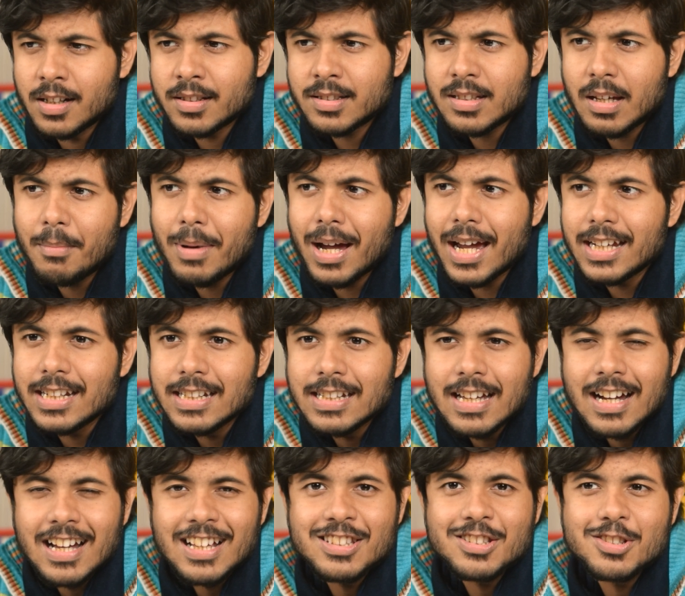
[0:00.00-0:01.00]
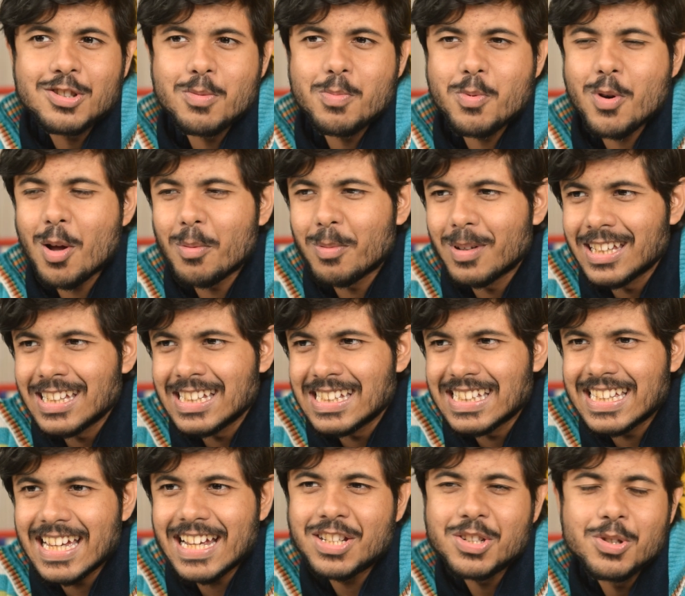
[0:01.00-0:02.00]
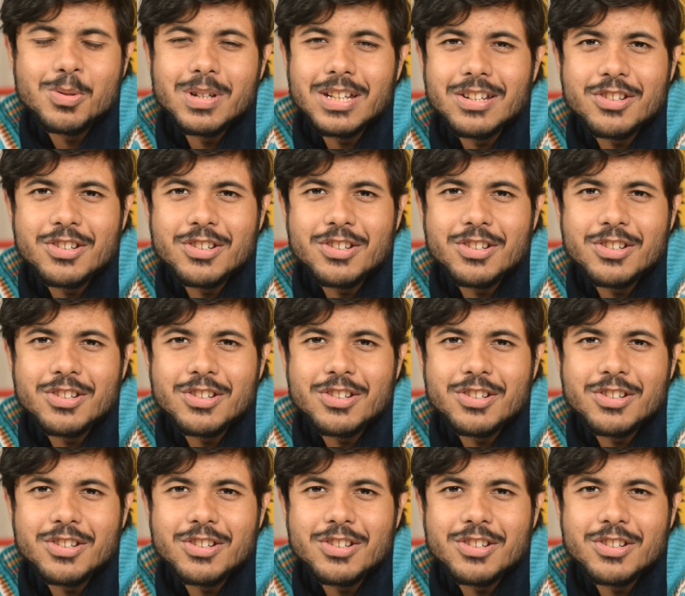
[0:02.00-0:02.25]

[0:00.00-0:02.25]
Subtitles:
some ideas to probably get you